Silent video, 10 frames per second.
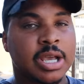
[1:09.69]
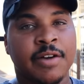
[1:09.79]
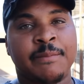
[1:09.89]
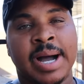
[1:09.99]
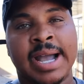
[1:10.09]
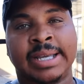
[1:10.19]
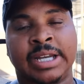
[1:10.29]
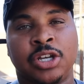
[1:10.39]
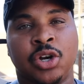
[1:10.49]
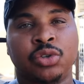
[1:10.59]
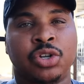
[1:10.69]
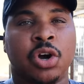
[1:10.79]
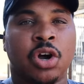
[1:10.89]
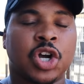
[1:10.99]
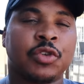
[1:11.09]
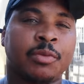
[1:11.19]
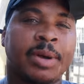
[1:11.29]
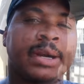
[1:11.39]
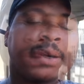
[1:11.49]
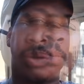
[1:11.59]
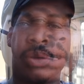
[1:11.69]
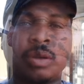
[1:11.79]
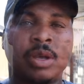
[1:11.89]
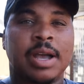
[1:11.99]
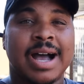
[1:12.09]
of buying an adult dog over buying a puppy.